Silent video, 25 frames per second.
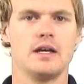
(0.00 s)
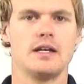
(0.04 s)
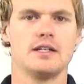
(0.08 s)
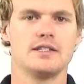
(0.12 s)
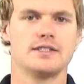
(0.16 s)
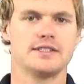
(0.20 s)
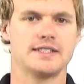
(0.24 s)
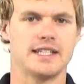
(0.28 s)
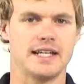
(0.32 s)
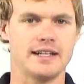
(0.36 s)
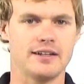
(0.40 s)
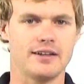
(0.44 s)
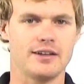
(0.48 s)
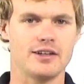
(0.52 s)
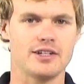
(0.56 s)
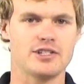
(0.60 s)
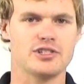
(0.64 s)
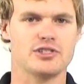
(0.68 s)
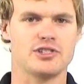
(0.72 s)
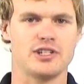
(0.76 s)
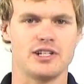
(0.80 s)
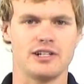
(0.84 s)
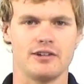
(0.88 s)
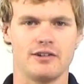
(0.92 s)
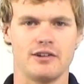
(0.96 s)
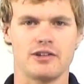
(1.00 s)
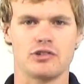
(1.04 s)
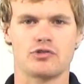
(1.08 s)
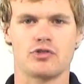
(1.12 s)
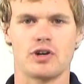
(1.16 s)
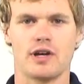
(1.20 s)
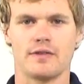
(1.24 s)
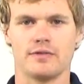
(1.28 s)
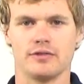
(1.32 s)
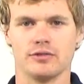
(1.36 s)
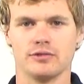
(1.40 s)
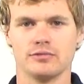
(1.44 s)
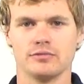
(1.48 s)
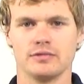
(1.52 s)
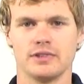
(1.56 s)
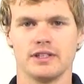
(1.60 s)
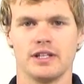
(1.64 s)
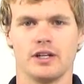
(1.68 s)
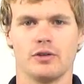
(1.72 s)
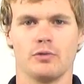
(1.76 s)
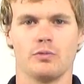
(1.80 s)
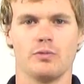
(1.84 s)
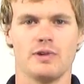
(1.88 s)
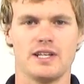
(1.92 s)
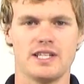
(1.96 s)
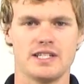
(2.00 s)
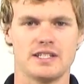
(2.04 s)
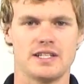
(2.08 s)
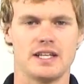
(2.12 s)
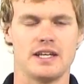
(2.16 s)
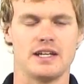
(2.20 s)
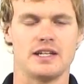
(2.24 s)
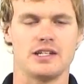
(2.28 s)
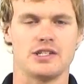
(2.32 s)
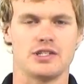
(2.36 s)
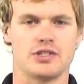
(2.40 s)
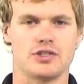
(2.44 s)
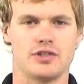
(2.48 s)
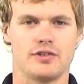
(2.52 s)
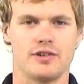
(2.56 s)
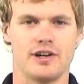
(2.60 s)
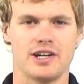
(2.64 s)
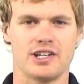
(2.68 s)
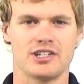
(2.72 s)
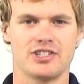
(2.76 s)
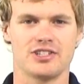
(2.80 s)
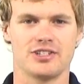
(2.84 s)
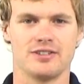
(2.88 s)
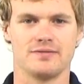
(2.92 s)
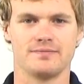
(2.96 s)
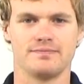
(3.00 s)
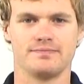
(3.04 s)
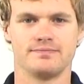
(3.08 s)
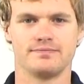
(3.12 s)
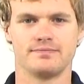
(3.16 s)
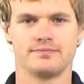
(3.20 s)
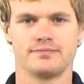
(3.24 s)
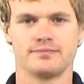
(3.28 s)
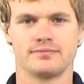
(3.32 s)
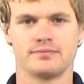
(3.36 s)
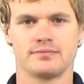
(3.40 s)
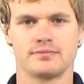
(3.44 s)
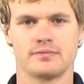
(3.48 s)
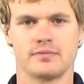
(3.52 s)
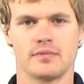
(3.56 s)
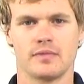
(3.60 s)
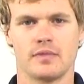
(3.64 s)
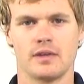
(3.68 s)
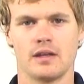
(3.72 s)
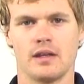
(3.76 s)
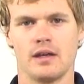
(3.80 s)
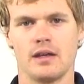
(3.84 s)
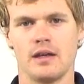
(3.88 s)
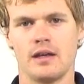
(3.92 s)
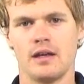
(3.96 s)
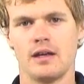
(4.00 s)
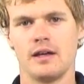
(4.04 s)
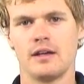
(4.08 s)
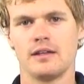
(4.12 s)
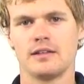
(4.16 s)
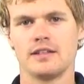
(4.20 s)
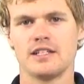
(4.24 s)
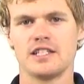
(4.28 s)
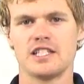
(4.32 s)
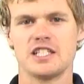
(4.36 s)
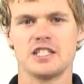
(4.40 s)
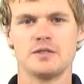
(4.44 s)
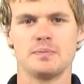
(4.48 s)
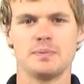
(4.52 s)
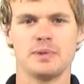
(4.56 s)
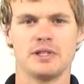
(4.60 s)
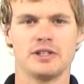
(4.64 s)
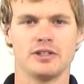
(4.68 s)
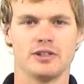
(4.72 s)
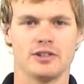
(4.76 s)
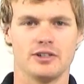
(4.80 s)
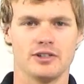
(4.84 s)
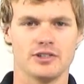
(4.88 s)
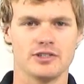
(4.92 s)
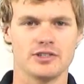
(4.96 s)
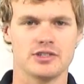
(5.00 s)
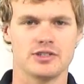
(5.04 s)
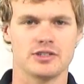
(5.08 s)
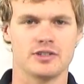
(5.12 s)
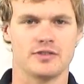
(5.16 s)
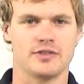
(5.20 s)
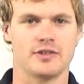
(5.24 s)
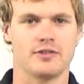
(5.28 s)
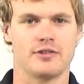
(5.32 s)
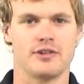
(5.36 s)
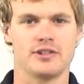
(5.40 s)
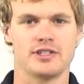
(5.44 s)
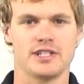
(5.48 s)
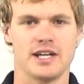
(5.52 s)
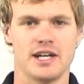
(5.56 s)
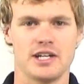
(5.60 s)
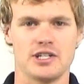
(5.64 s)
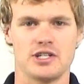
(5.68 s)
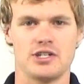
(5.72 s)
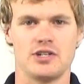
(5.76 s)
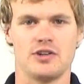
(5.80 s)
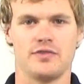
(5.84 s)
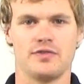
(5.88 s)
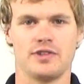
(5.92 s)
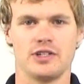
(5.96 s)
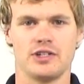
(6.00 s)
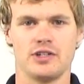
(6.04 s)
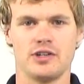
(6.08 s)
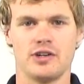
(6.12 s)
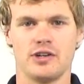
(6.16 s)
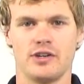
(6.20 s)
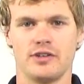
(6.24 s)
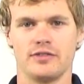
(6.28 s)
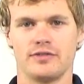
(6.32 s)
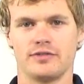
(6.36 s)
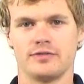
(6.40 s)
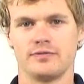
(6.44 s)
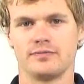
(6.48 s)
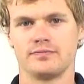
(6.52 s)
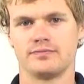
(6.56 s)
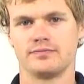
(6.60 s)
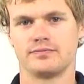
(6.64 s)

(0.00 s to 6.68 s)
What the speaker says: Satellites generally travel in a west to east direction. This is because of the rotation of the Earth.